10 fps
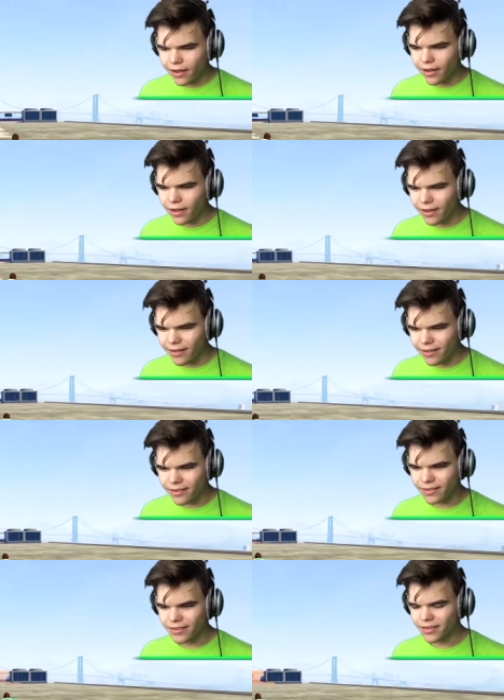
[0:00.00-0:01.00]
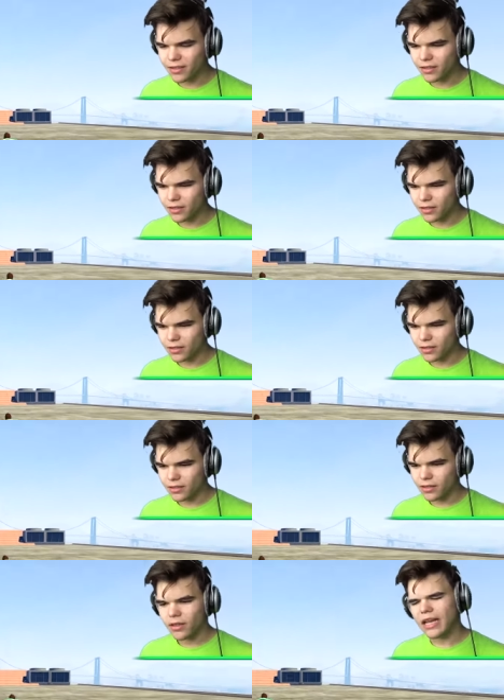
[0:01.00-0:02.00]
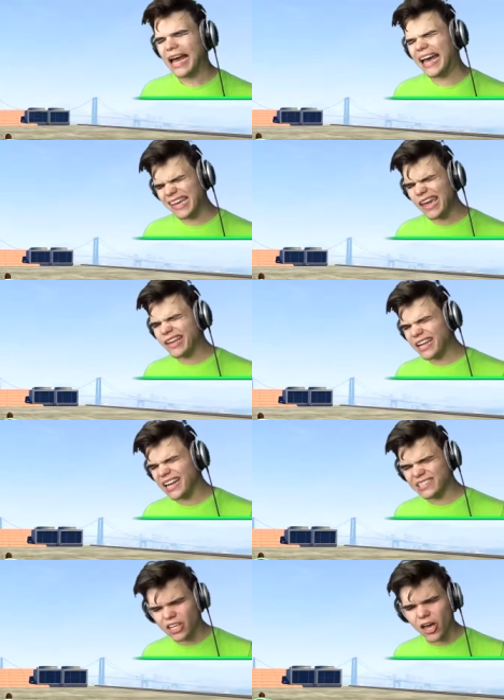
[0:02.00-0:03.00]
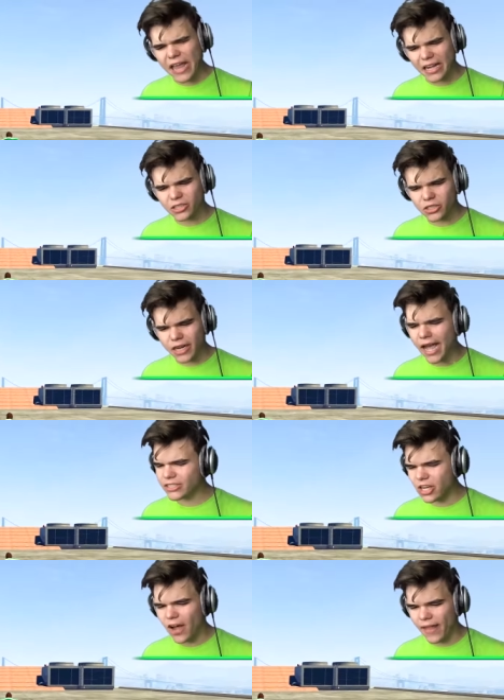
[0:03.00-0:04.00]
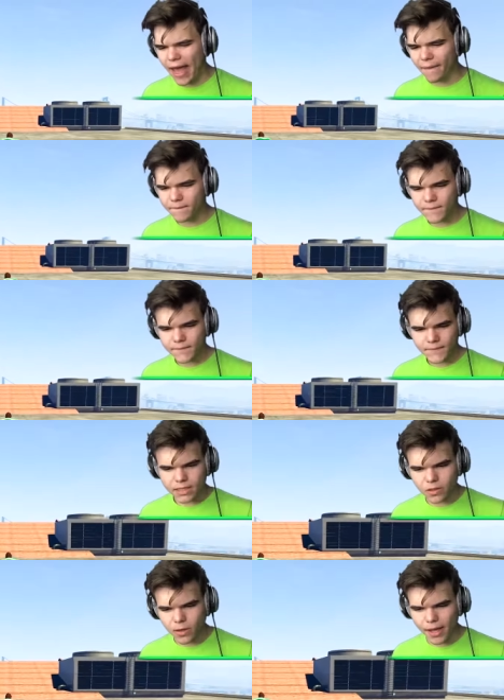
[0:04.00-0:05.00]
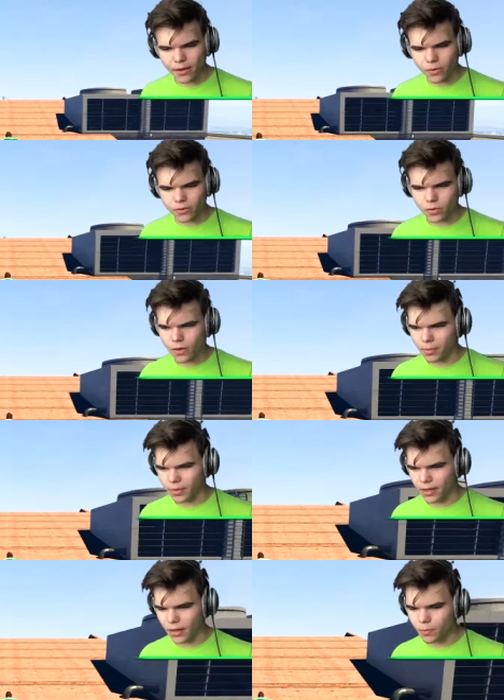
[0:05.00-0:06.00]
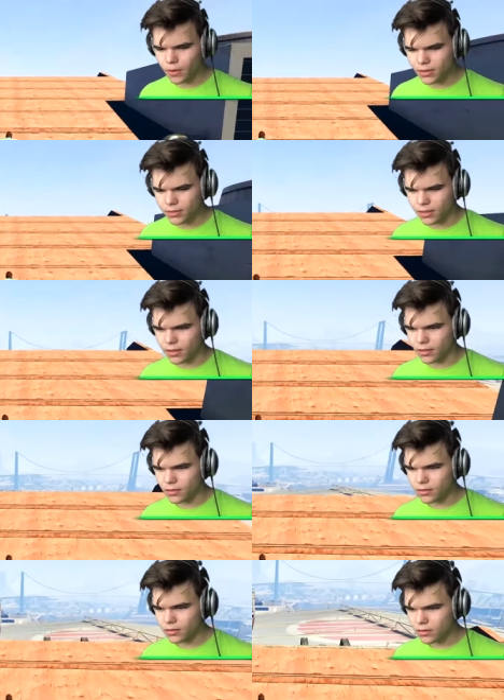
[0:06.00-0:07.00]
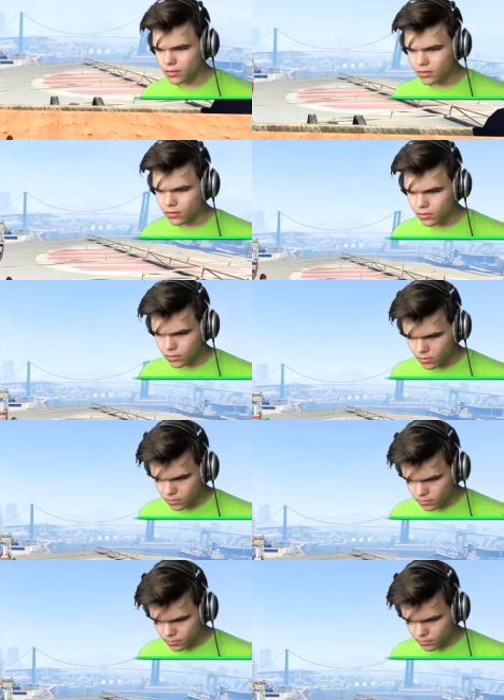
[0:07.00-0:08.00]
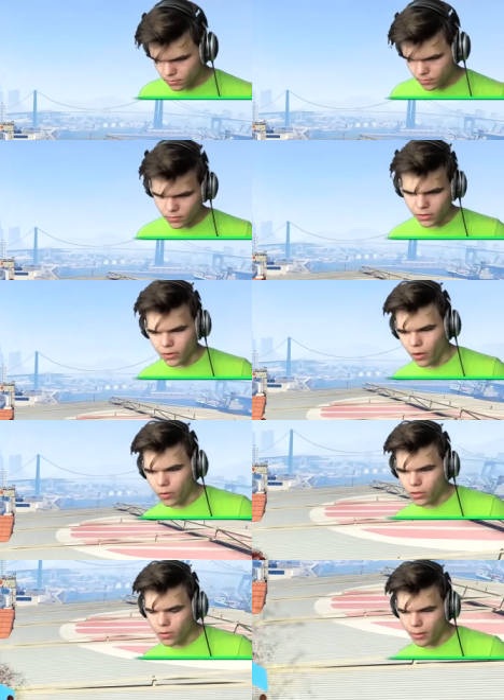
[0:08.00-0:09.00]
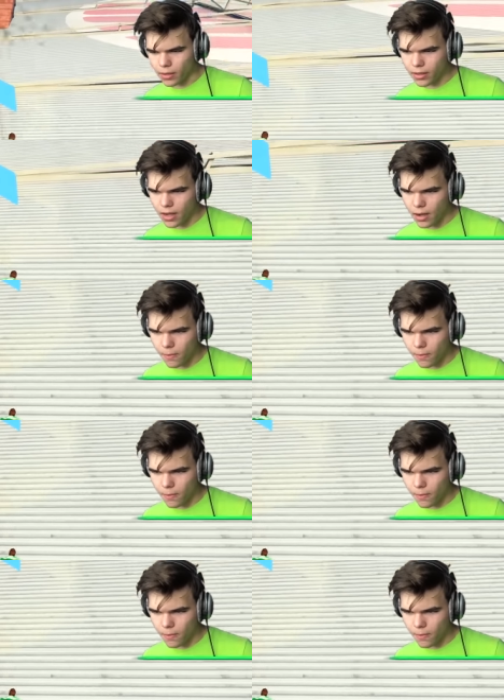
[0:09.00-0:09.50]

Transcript: well, I also didn't have to respawn. Ah, uh, yeah, you did. I saw that, Jordi. Oh, I yeah. saw that. Yeah. man owned Kwebbelkop. What the? I, I own Quibble uh, Cup. Josh, you own no. car.